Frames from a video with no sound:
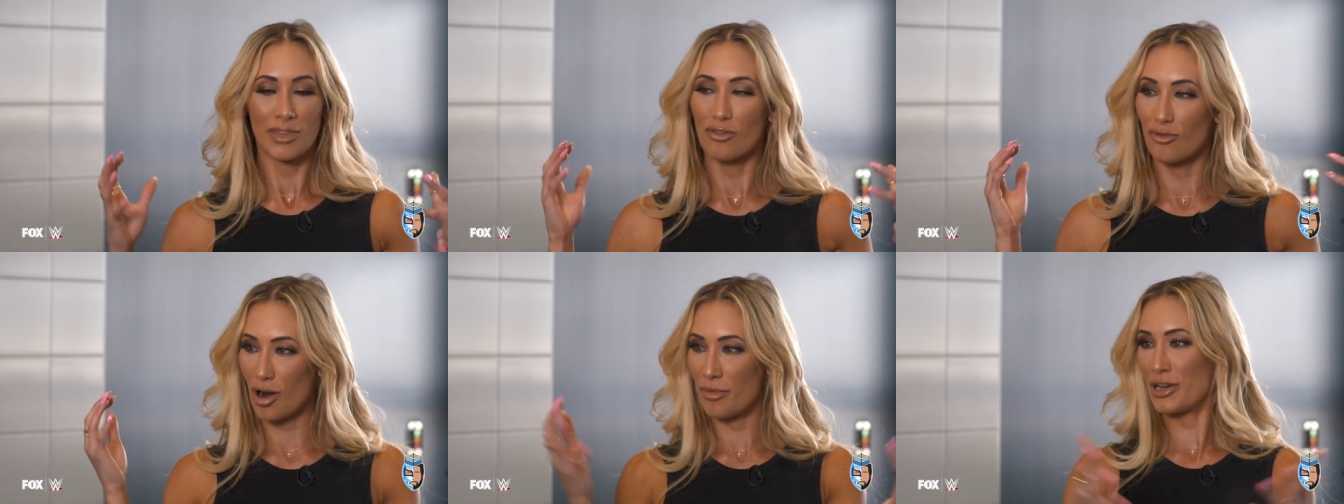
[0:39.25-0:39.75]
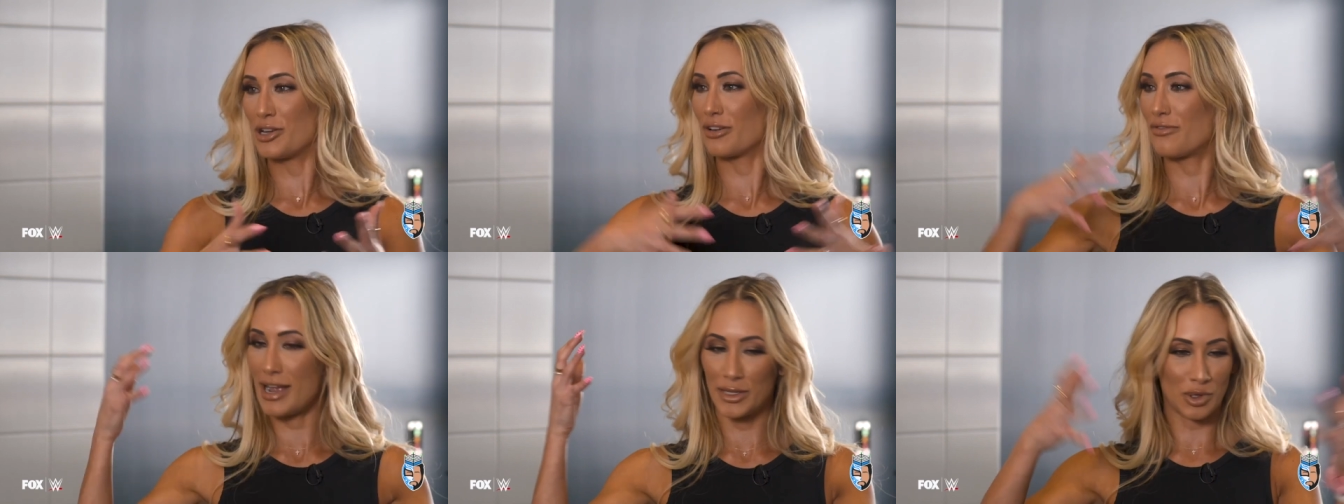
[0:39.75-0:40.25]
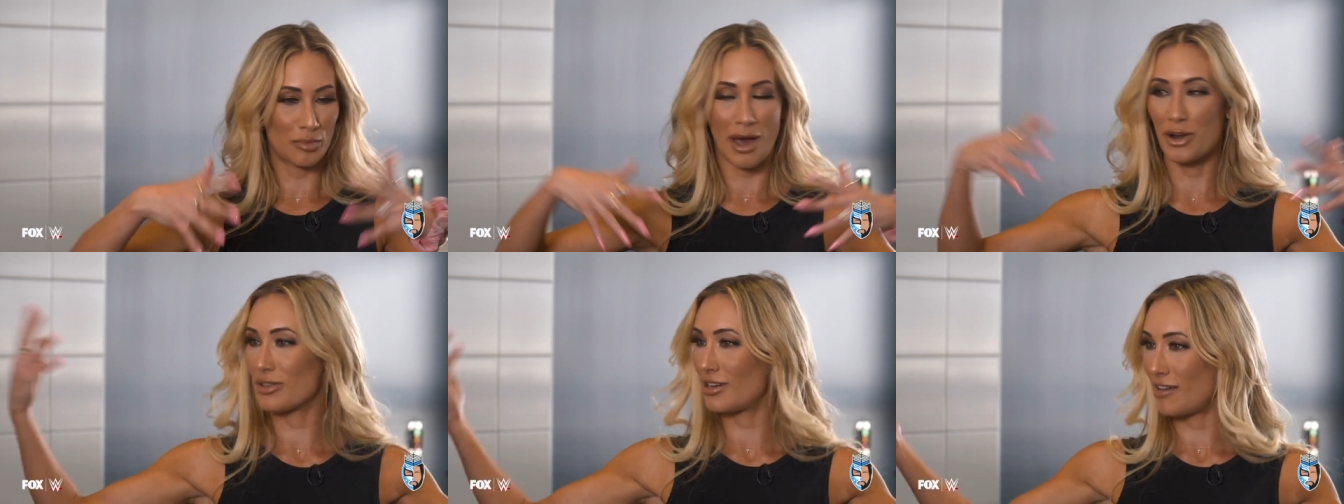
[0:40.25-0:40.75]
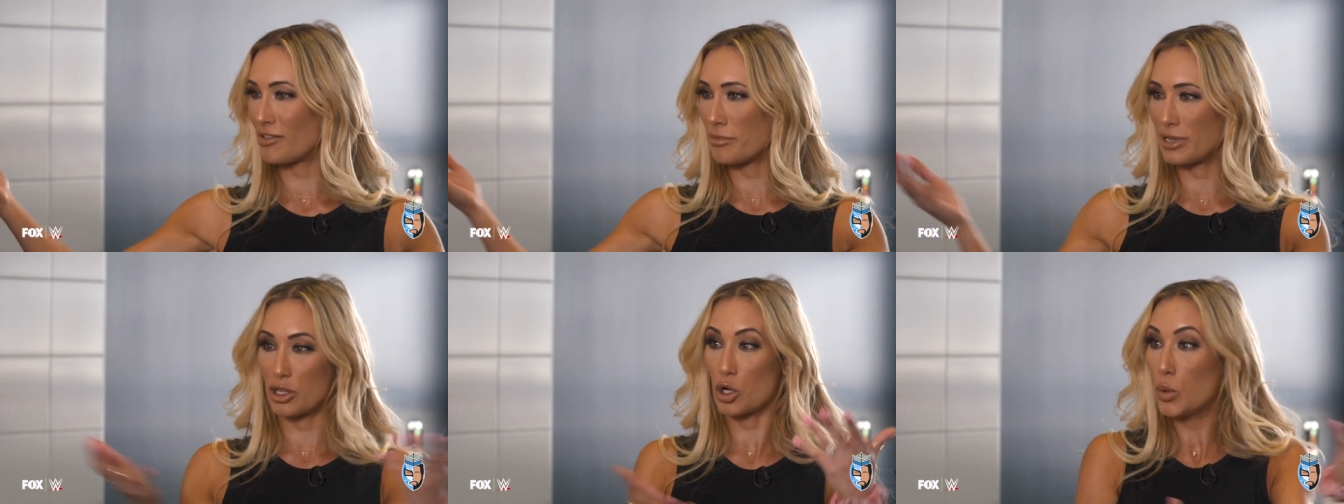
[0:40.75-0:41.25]
rub it in your face. We're better than ever. I
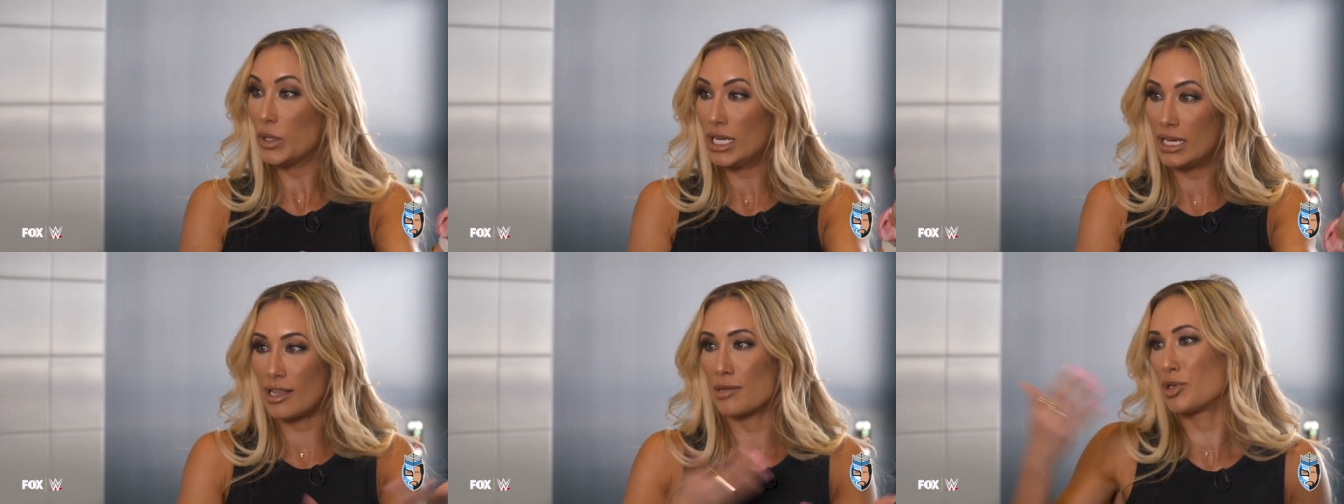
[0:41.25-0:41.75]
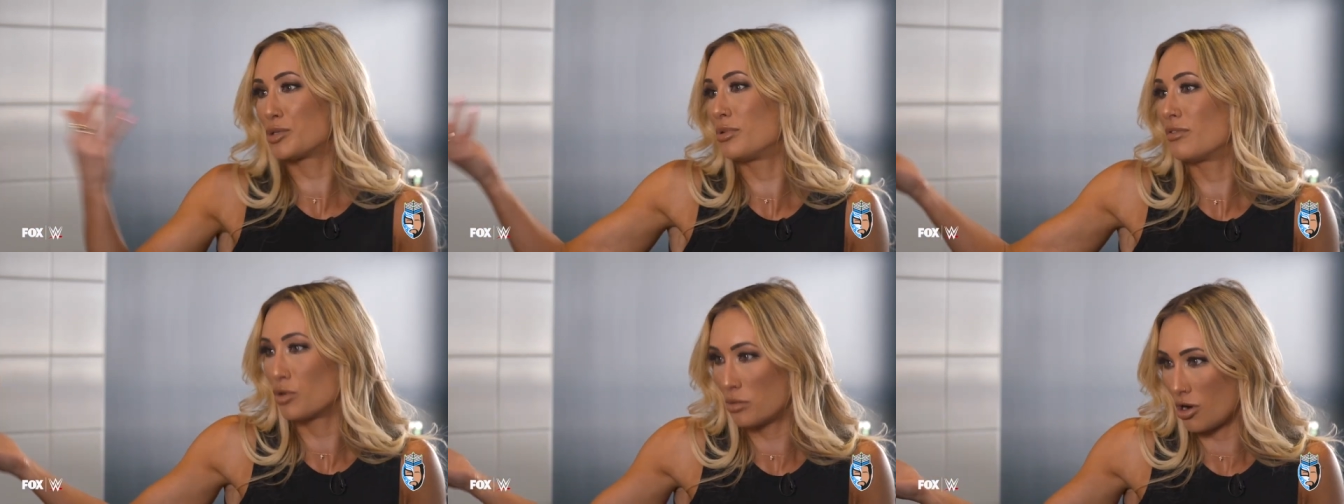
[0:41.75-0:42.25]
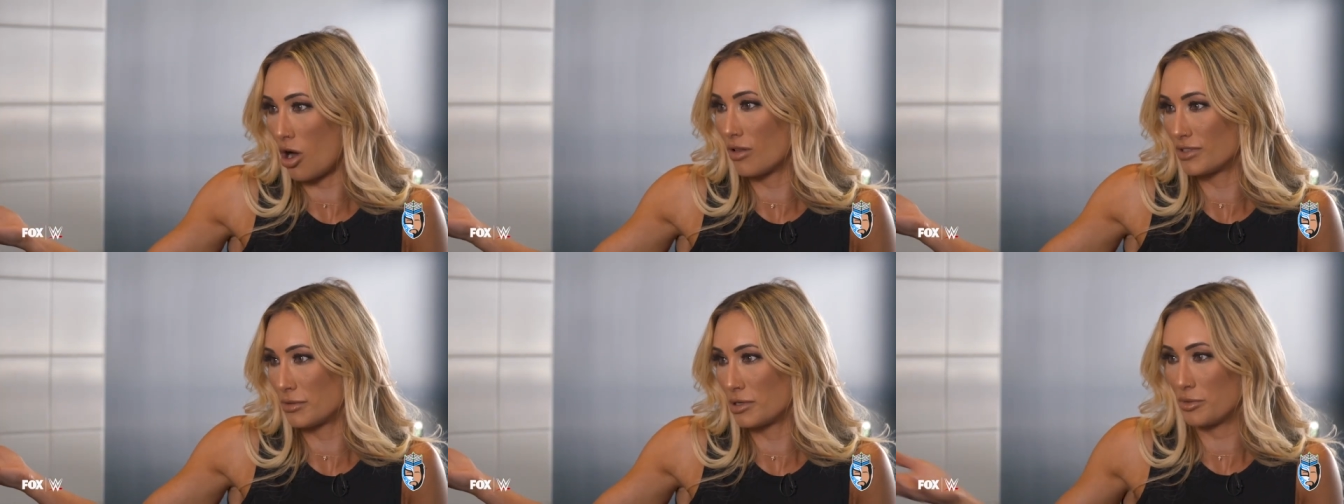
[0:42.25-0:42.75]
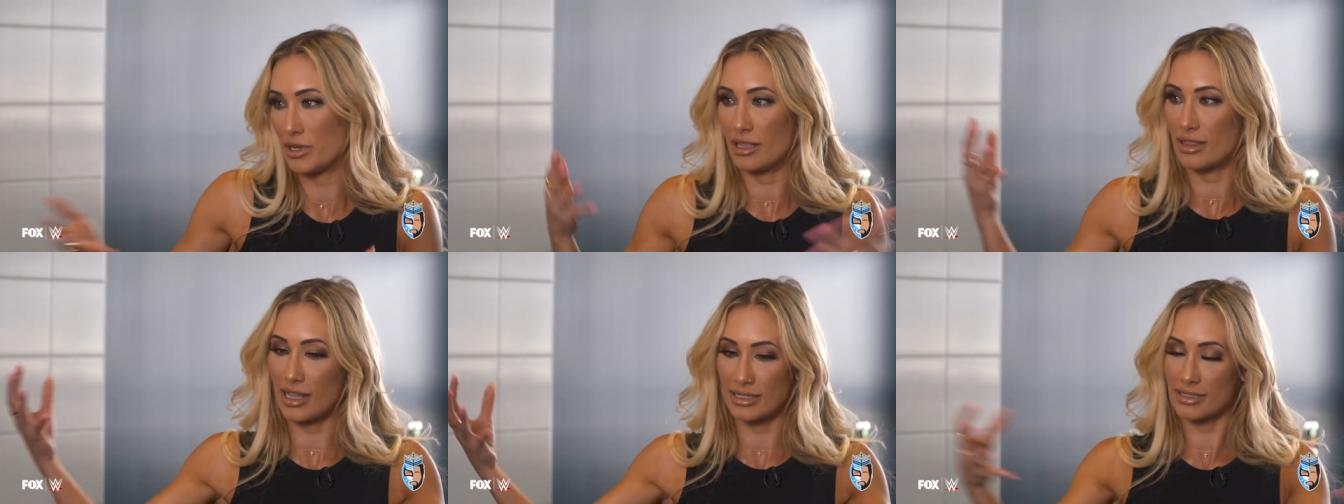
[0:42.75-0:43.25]
mean, the queen and the most beautiful woman in all of
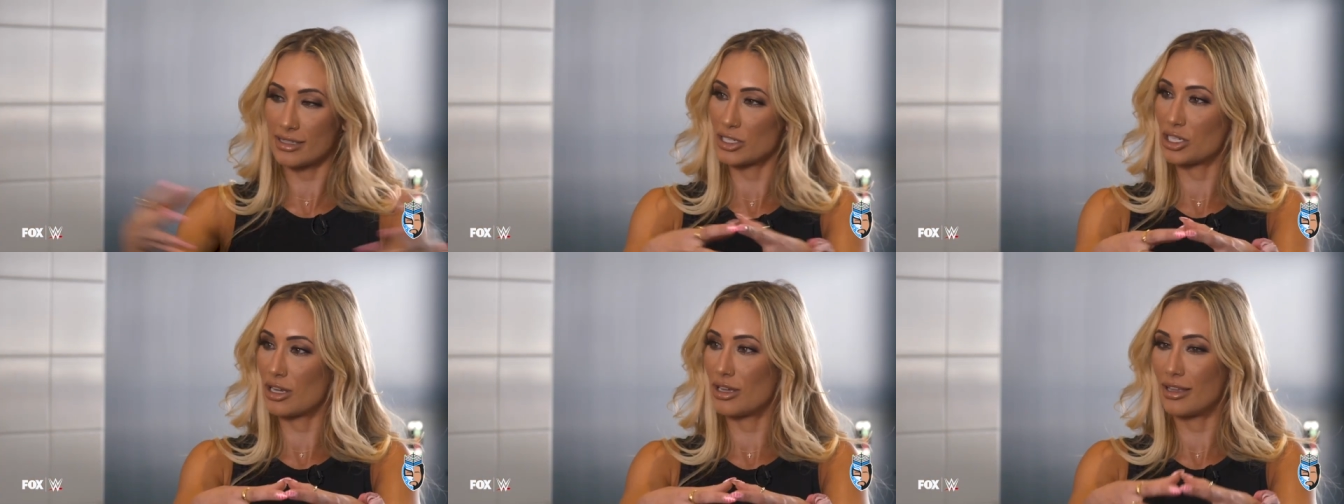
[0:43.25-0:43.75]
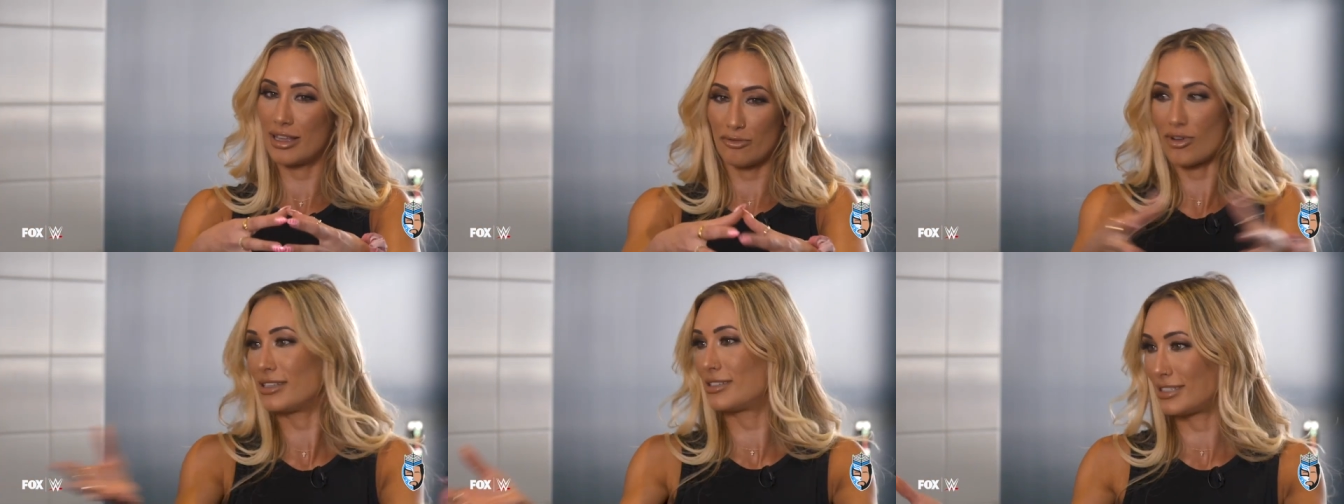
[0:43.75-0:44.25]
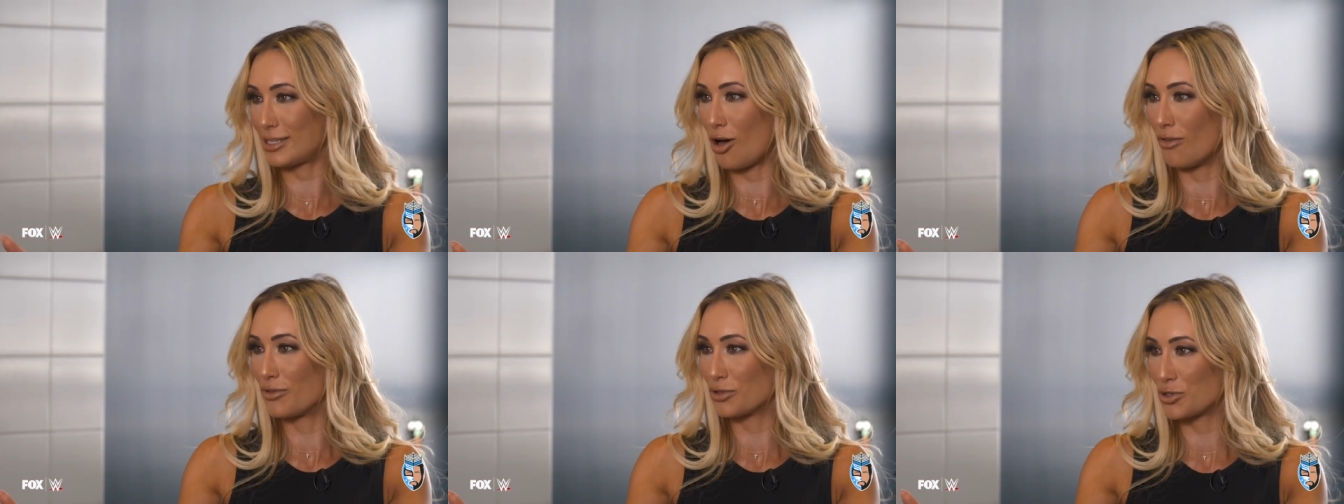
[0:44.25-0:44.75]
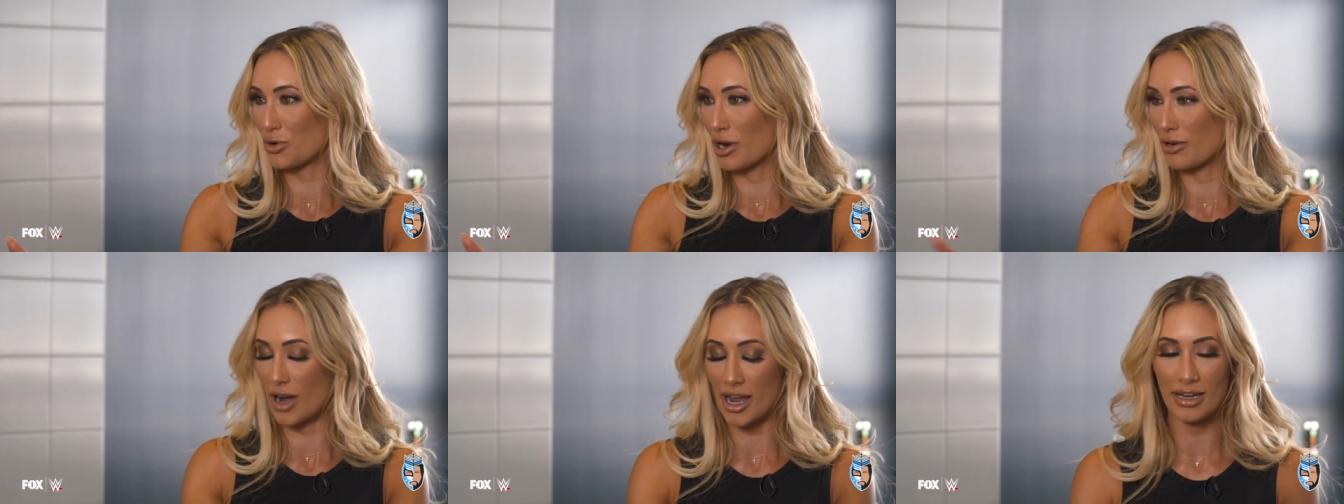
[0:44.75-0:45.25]
WWE. That's such a, it writes itself, the
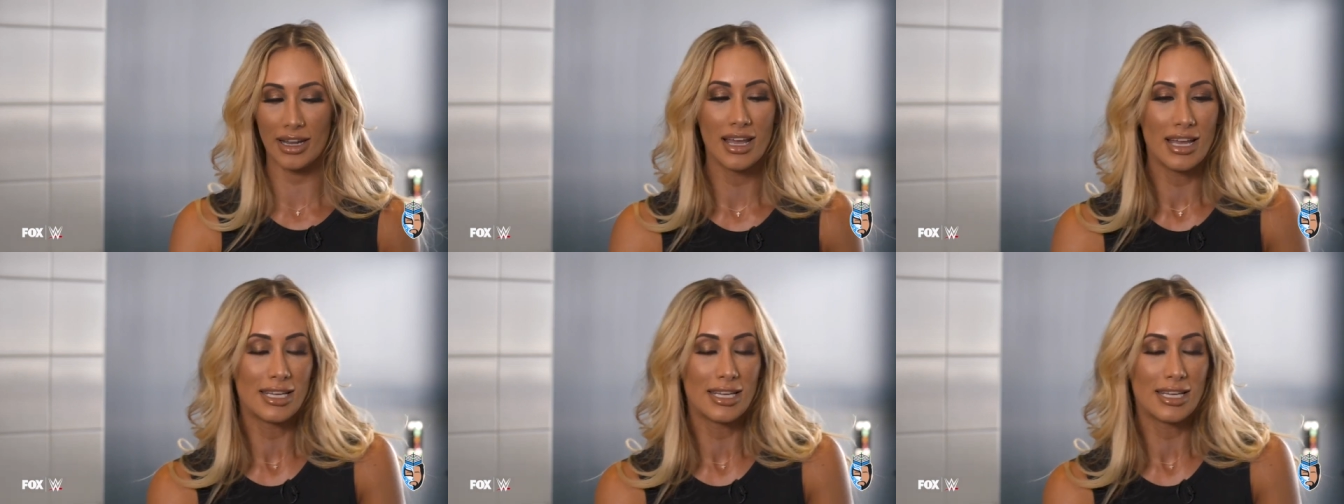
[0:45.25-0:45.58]
story, right?